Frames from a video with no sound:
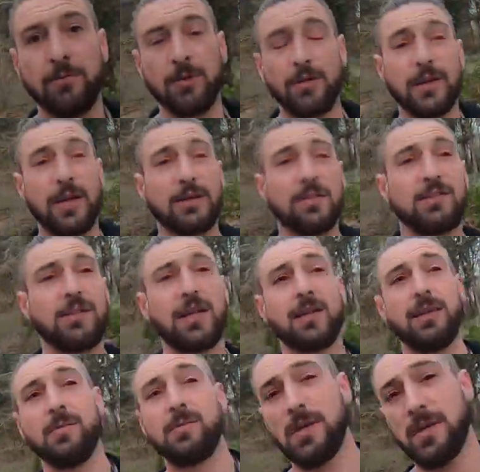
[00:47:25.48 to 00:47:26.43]
well now
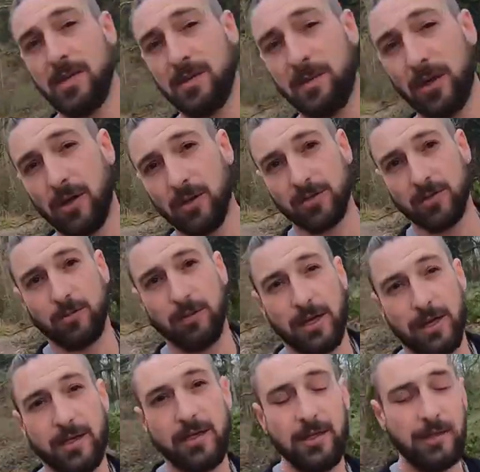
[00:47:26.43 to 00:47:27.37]
sadly biggie's passed
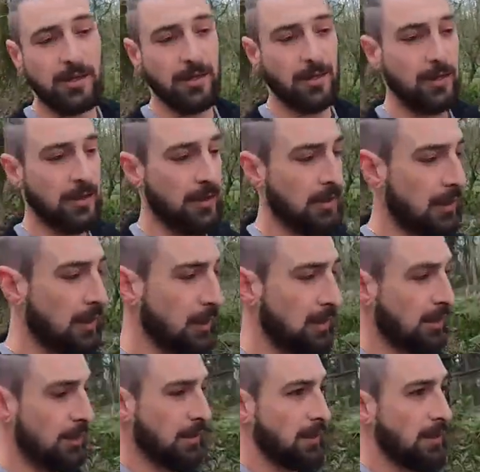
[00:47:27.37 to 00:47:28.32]
away
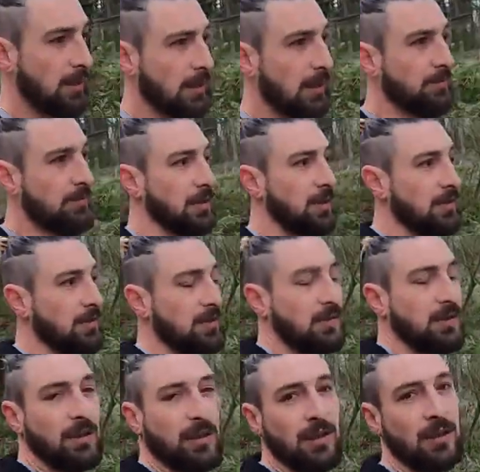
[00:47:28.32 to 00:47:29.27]
he left
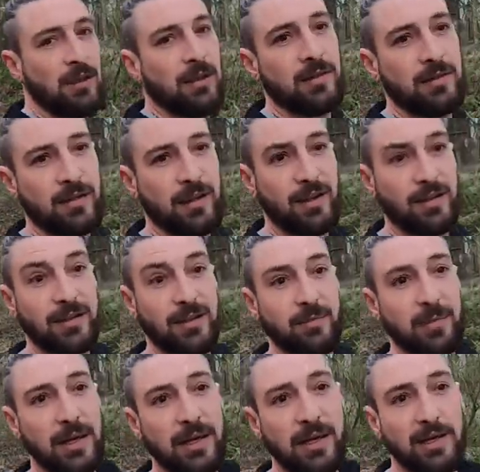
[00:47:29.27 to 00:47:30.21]
us sadly
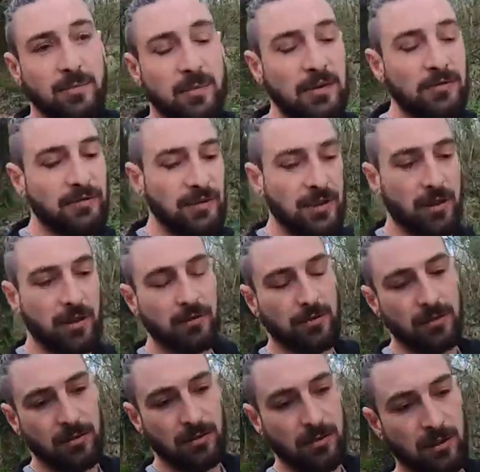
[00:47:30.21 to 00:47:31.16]
about eight months ago
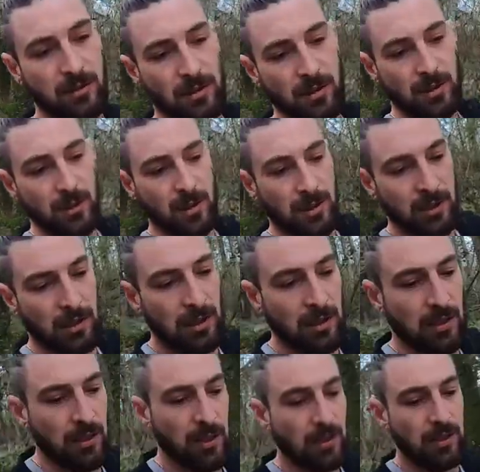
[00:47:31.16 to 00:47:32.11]

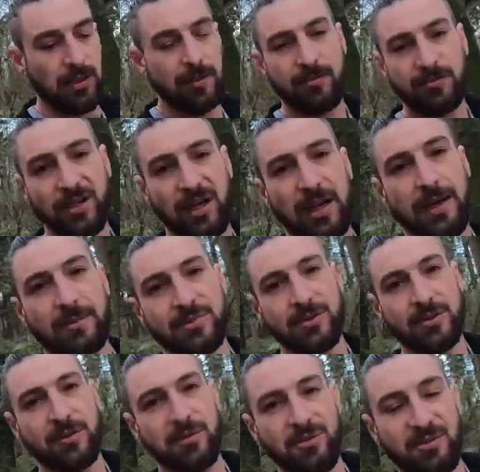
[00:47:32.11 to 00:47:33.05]
and he was an
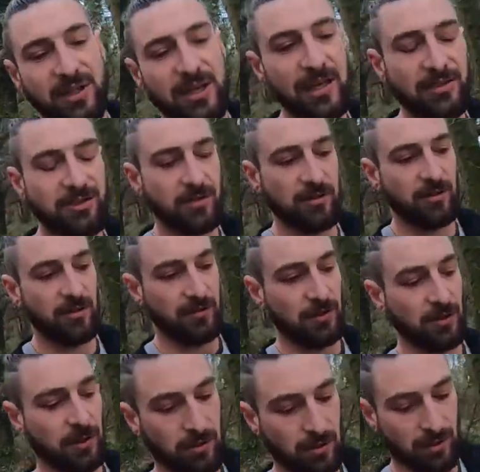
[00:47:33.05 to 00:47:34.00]
absolute legend of
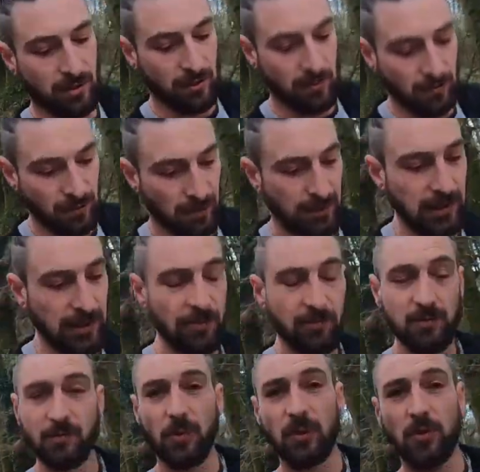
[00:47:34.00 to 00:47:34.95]
a dog he
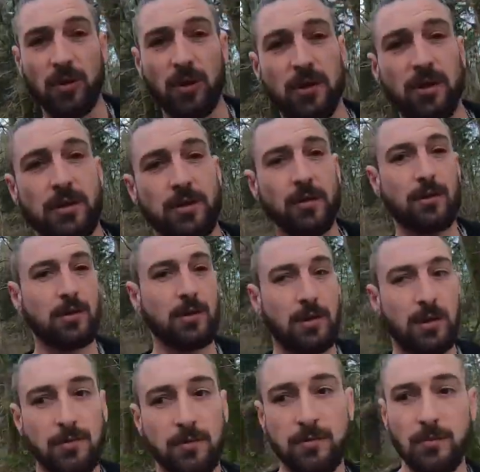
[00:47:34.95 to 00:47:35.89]
was my working dog,
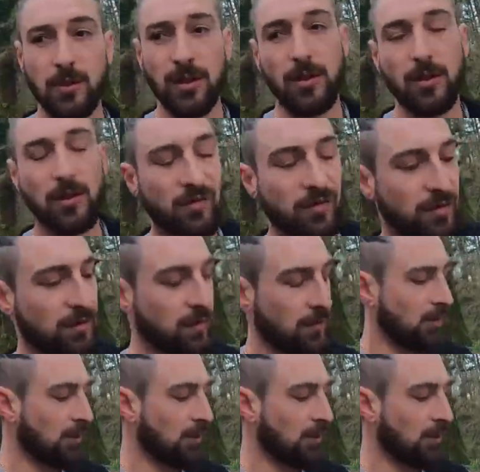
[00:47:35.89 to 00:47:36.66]
he was my life.